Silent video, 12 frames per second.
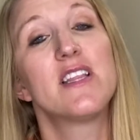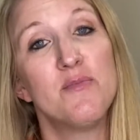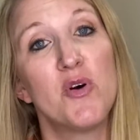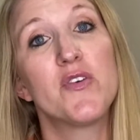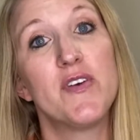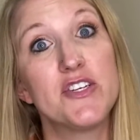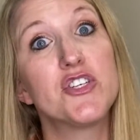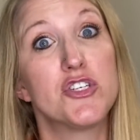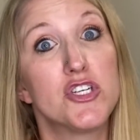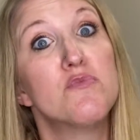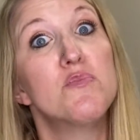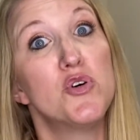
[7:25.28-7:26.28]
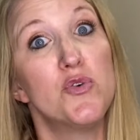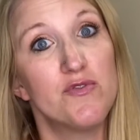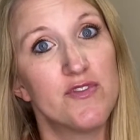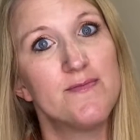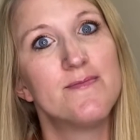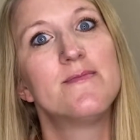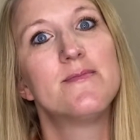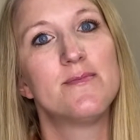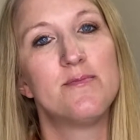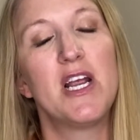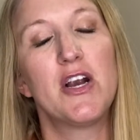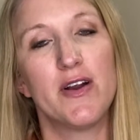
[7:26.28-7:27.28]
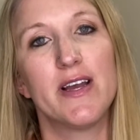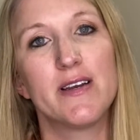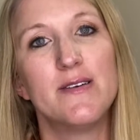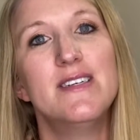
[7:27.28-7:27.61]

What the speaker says: the motivation to move, period.